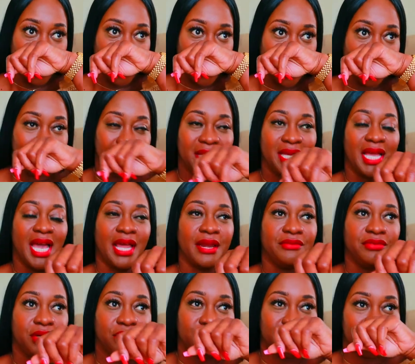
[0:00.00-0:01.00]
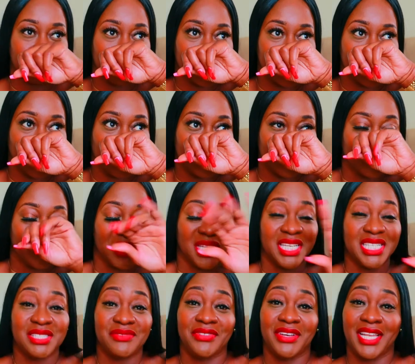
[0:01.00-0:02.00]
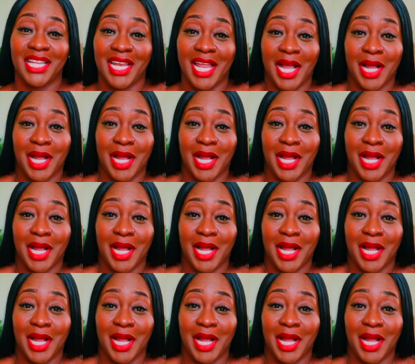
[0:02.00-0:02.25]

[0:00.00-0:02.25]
um, he got it for christmas so he's feeling